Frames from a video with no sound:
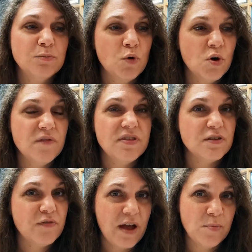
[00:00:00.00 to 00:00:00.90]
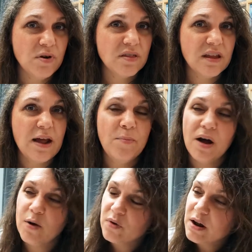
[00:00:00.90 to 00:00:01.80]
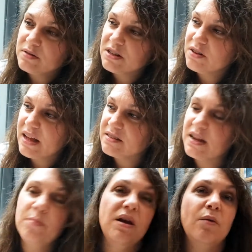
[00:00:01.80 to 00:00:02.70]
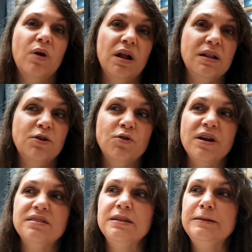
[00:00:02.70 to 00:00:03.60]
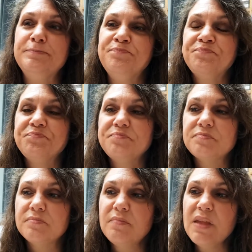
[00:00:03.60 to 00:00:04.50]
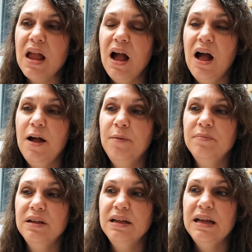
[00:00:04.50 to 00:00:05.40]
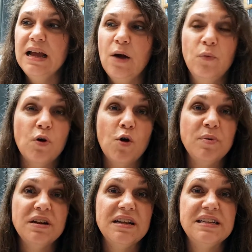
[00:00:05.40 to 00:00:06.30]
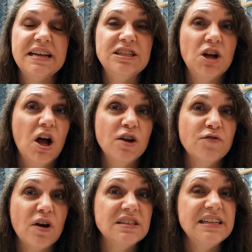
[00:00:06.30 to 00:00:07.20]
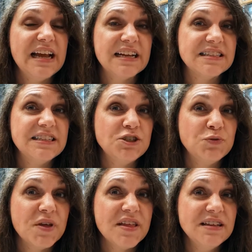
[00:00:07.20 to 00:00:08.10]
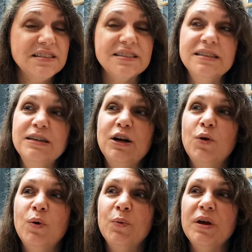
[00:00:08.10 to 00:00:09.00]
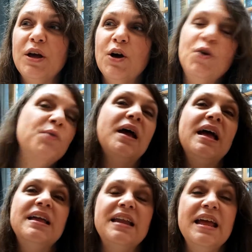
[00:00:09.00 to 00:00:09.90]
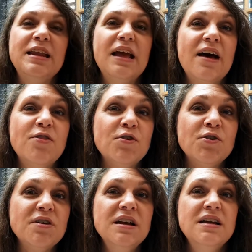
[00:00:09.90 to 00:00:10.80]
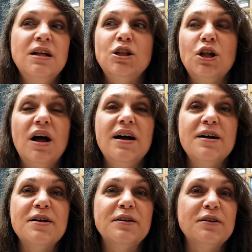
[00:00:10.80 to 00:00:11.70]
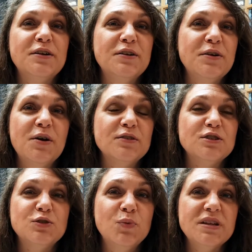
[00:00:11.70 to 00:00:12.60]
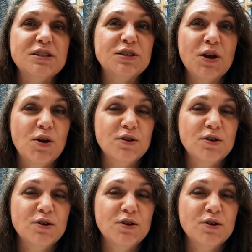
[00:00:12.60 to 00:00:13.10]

some more of this fabric that I bought when I was there last time. I went a little crazy. Um, we are hoping to take Dawn Frosty X Stitch with us when we go and any other uh, Swiss